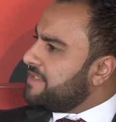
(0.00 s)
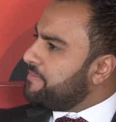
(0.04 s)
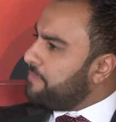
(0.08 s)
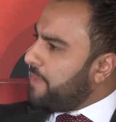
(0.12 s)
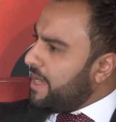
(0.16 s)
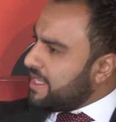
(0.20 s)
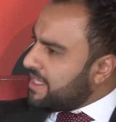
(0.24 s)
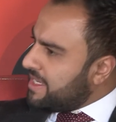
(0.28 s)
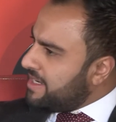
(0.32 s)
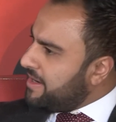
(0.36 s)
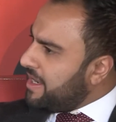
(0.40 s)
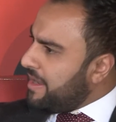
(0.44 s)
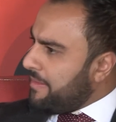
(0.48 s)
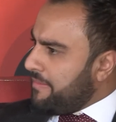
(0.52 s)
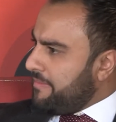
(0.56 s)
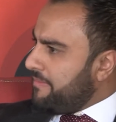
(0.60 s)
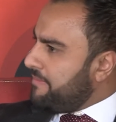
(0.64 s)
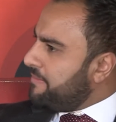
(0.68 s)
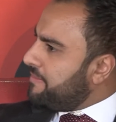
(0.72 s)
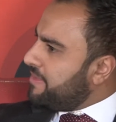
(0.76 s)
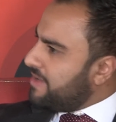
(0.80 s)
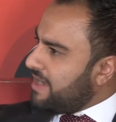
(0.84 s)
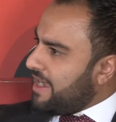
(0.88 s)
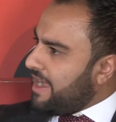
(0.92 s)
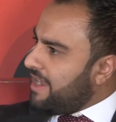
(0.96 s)
button-up
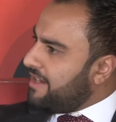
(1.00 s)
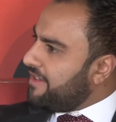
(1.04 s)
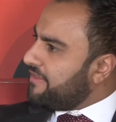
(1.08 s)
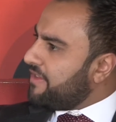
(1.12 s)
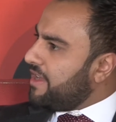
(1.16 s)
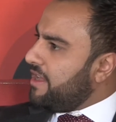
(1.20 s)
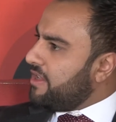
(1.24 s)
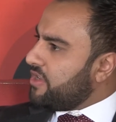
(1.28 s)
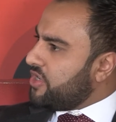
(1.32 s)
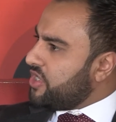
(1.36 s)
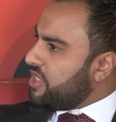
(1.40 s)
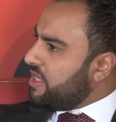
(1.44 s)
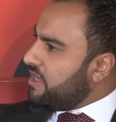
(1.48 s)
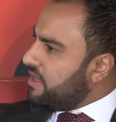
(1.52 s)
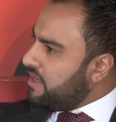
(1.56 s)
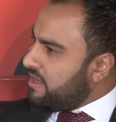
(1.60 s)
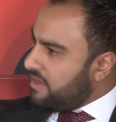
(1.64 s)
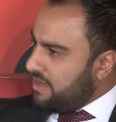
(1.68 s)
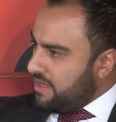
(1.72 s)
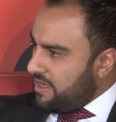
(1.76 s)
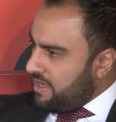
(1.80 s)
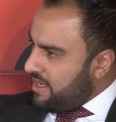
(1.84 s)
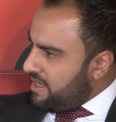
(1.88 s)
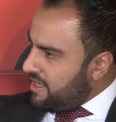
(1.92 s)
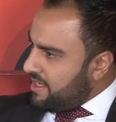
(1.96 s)
kind of culture,
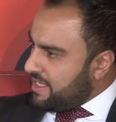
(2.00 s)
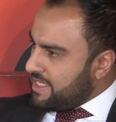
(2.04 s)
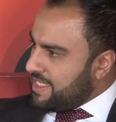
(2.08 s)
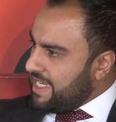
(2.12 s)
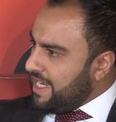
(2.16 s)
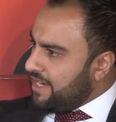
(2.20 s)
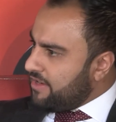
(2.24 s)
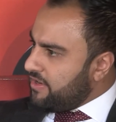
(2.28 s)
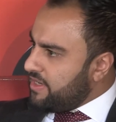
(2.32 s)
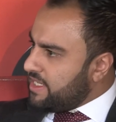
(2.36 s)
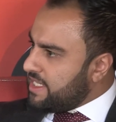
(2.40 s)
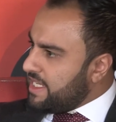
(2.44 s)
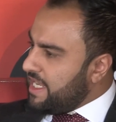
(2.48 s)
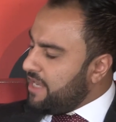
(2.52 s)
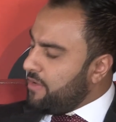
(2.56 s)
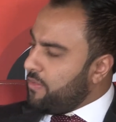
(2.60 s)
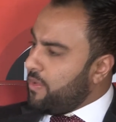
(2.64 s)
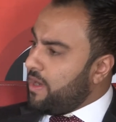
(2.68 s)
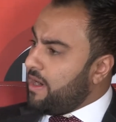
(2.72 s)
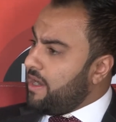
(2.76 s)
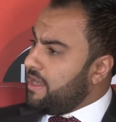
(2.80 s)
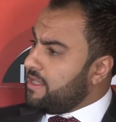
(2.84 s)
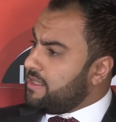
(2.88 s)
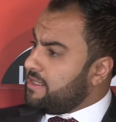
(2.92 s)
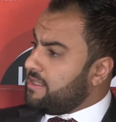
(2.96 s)
secrecy,
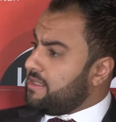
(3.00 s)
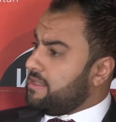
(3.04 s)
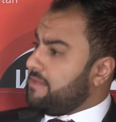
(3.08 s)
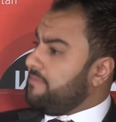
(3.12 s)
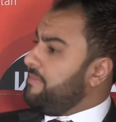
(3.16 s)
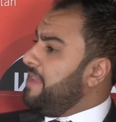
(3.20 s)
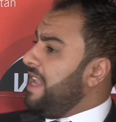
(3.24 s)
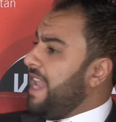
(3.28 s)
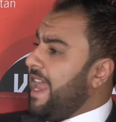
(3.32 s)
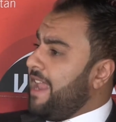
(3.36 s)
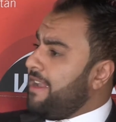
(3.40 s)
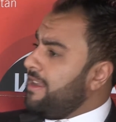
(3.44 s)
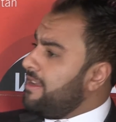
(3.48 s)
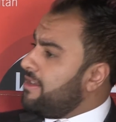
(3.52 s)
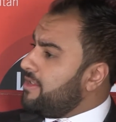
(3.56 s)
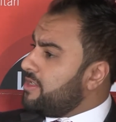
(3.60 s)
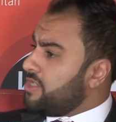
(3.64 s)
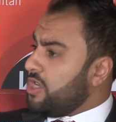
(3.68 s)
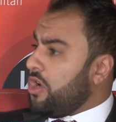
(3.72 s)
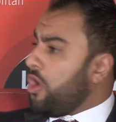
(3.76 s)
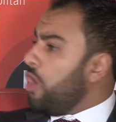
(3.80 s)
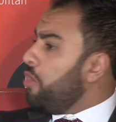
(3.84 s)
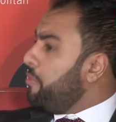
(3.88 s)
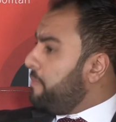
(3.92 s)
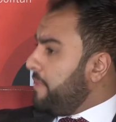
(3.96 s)
whereas millennials
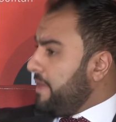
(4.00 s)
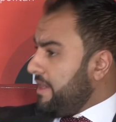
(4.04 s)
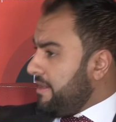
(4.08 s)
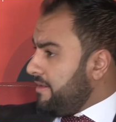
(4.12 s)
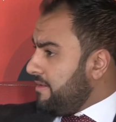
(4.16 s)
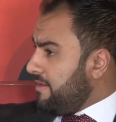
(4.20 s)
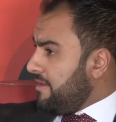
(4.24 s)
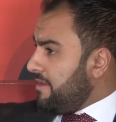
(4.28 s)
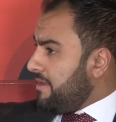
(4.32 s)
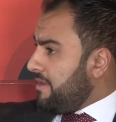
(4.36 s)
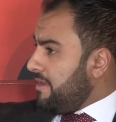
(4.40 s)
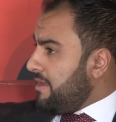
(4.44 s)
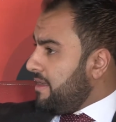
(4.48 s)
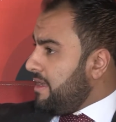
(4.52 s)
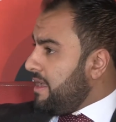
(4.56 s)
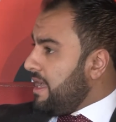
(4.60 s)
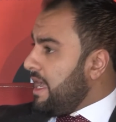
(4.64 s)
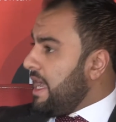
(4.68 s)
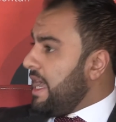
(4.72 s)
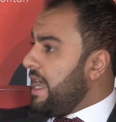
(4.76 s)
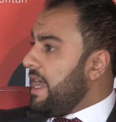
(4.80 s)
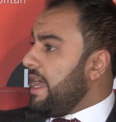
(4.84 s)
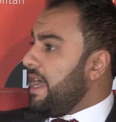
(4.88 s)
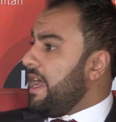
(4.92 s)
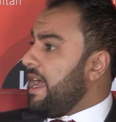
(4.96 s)
are open.
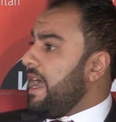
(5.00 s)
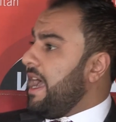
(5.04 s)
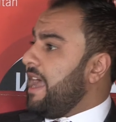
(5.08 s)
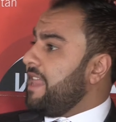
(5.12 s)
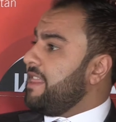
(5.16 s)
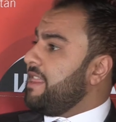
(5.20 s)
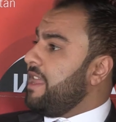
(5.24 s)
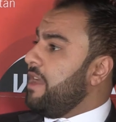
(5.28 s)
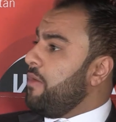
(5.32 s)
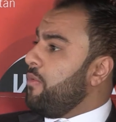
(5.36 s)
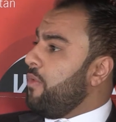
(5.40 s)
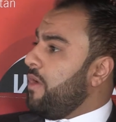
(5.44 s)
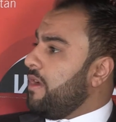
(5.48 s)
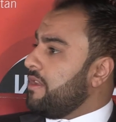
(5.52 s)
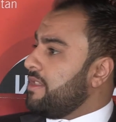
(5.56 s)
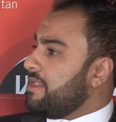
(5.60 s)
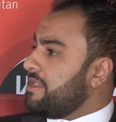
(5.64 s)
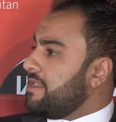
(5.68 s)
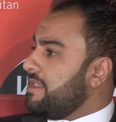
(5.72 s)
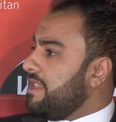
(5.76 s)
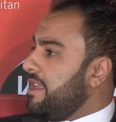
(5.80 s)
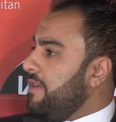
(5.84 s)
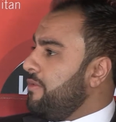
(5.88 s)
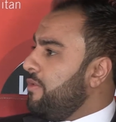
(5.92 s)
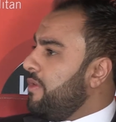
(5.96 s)
And they
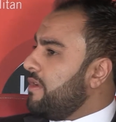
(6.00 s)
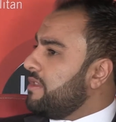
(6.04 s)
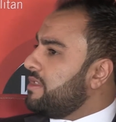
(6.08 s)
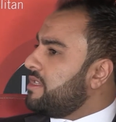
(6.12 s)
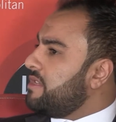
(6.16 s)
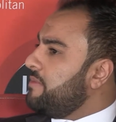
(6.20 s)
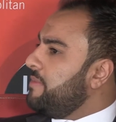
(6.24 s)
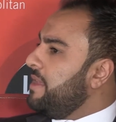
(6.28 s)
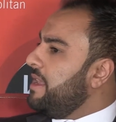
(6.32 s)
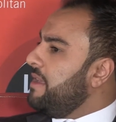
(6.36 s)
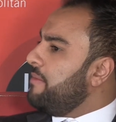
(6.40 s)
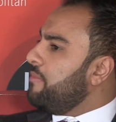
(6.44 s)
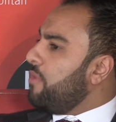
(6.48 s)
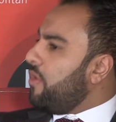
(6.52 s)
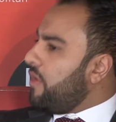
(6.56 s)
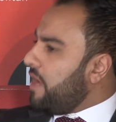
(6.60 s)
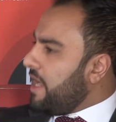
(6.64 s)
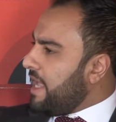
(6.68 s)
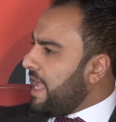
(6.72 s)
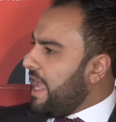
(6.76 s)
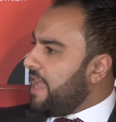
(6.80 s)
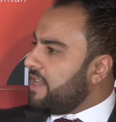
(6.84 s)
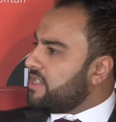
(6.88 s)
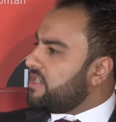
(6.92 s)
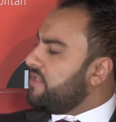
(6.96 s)
want to be more
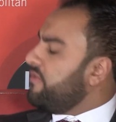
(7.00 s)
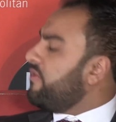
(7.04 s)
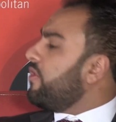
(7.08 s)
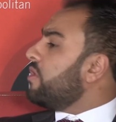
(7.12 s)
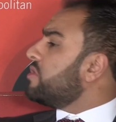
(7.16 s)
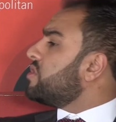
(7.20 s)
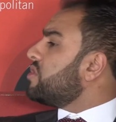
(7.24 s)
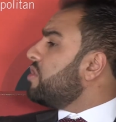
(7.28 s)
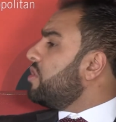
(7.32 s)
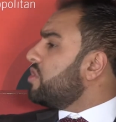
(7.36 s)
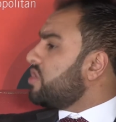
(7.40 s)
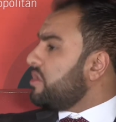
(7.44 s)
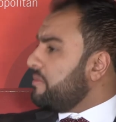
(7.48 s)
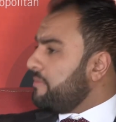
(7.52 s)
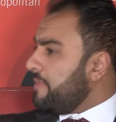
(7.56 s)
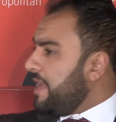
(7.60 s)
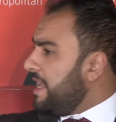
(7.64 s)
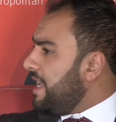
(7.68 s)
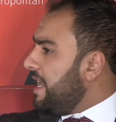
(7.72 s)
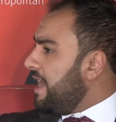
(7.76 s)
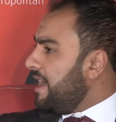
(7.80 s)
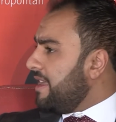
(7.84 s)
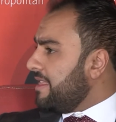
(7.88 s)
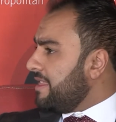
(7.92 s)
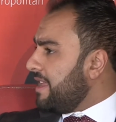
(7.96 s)
engaged. You've got social
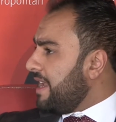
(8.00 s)
media and